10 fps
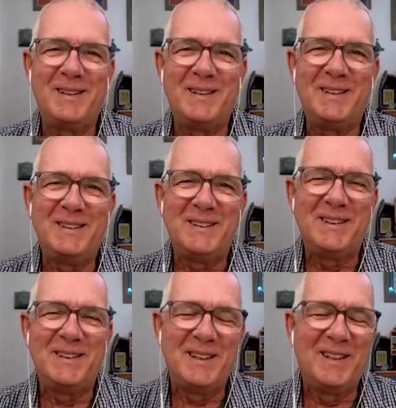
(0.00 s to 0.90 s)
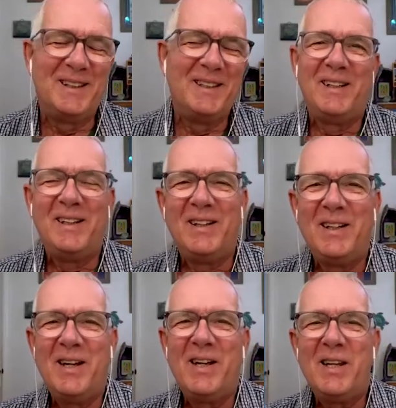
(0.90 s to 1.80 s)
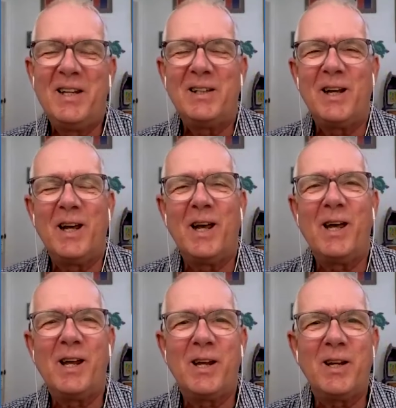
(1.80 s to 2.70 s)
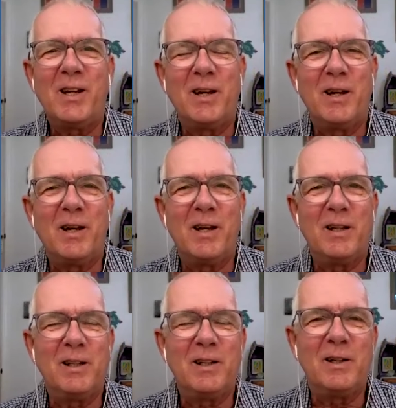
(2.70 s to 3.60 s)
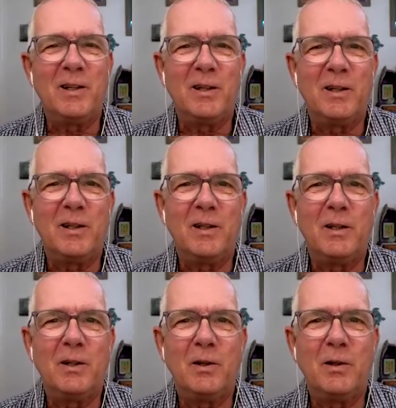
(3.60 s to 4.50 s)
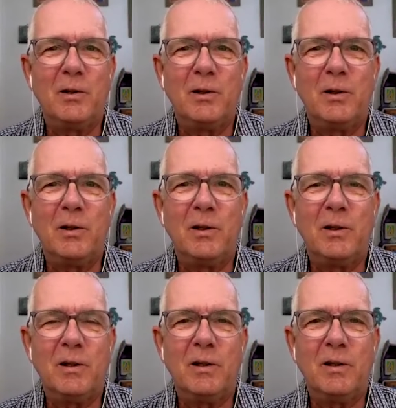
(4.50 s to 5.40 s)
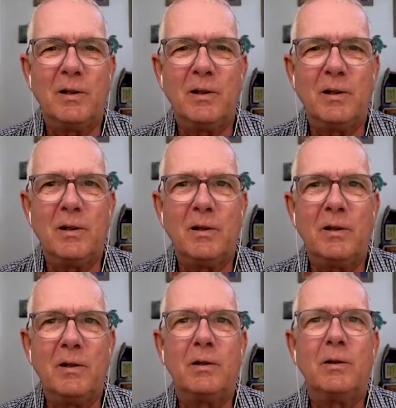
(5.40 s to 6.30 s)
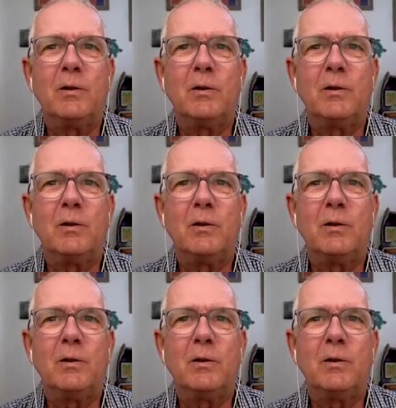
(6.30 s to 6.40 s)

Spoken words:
(not speaking)